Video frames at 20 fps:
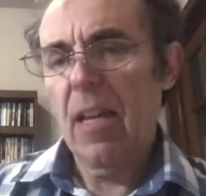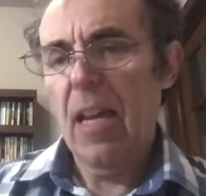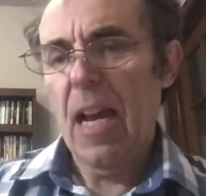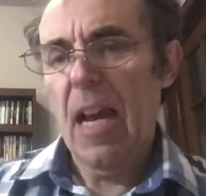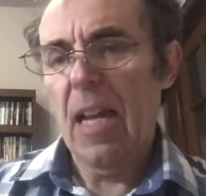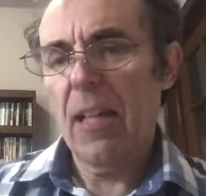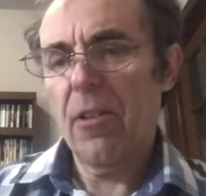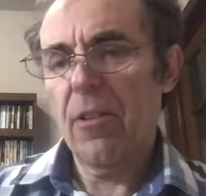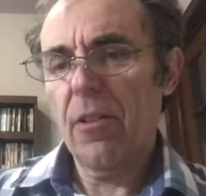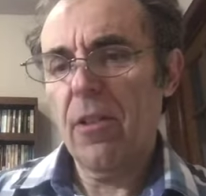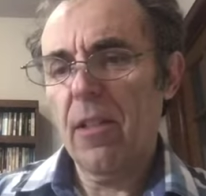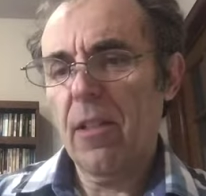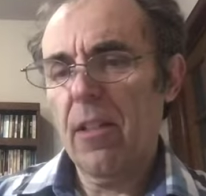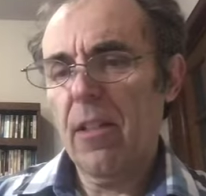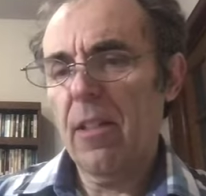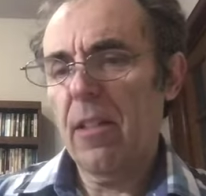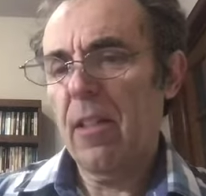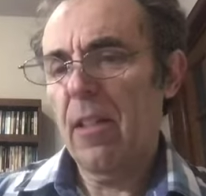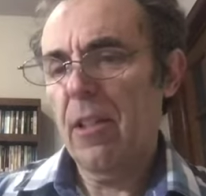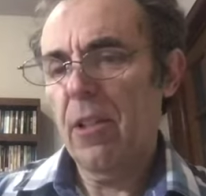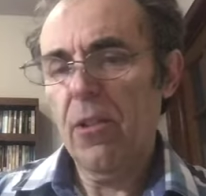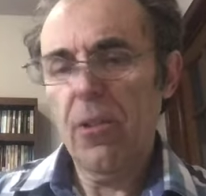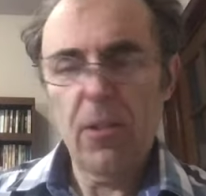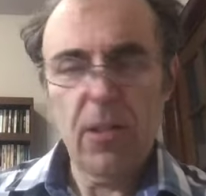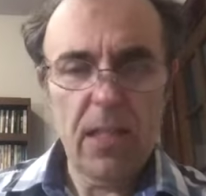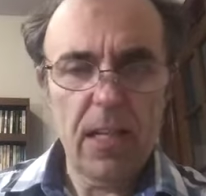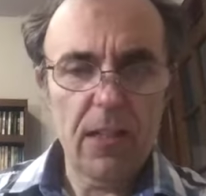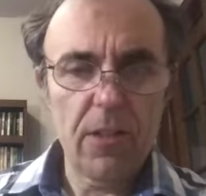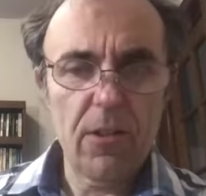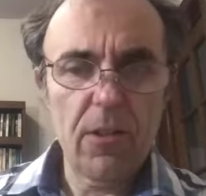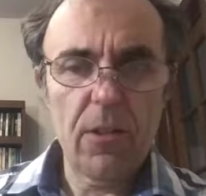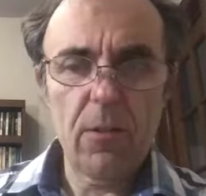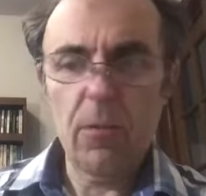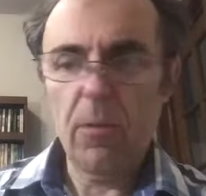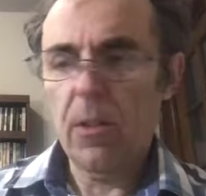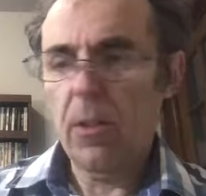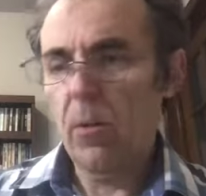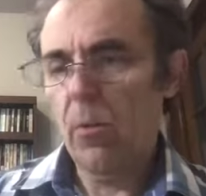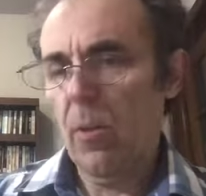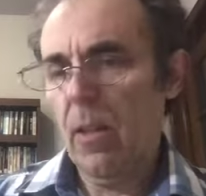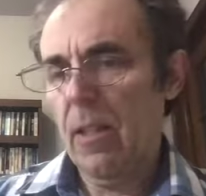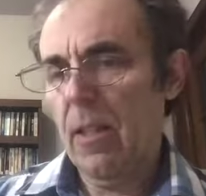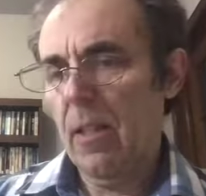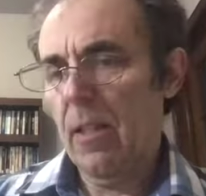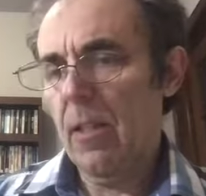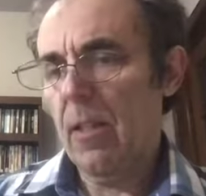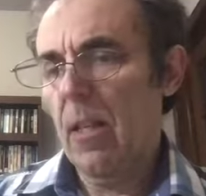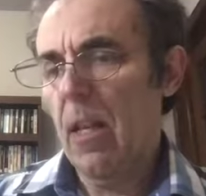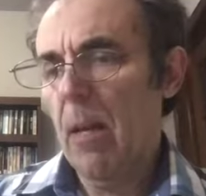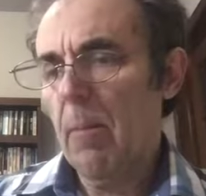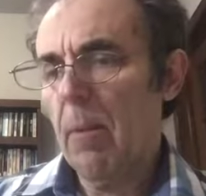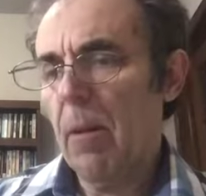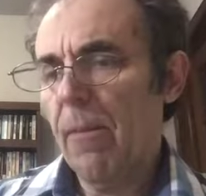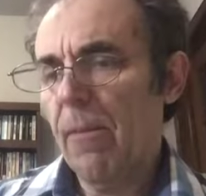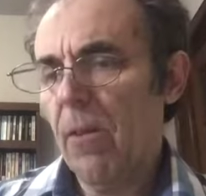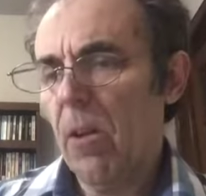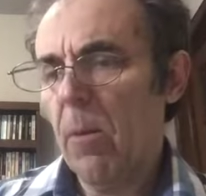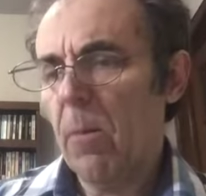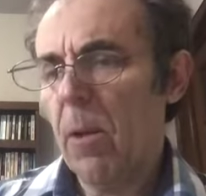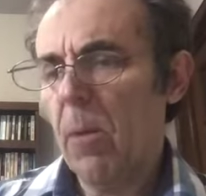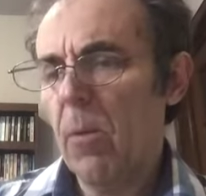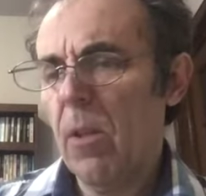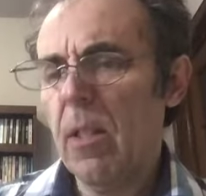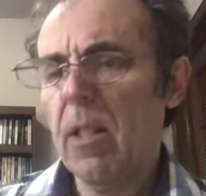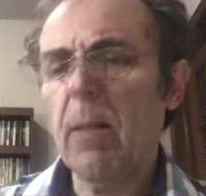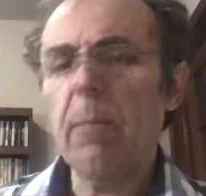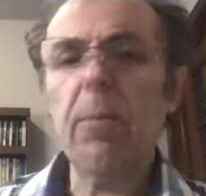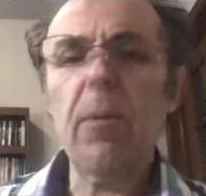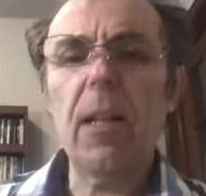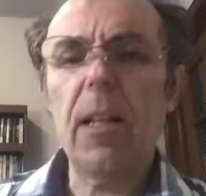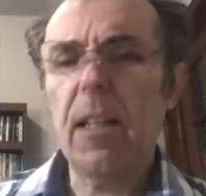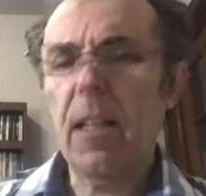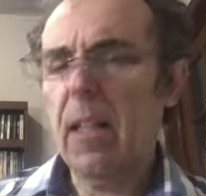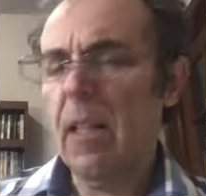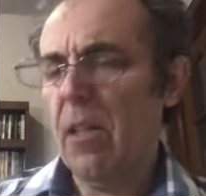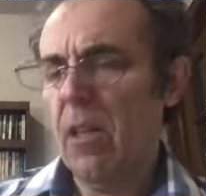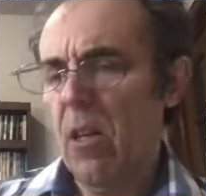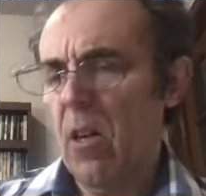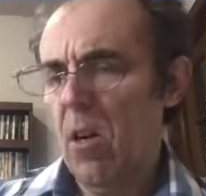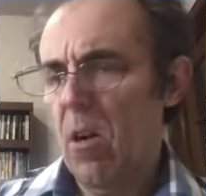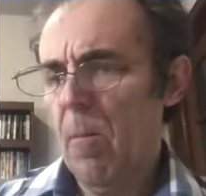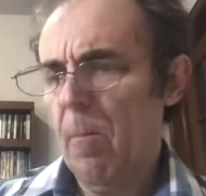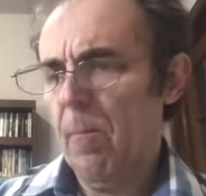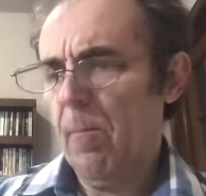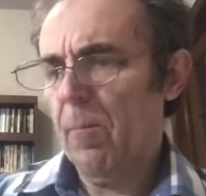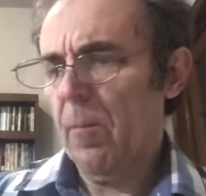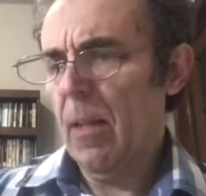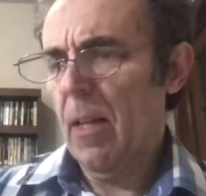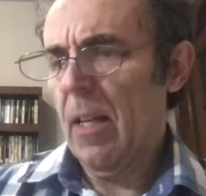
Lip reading: Anderson continues. Anderson was the witness. But Fermi was completely calm.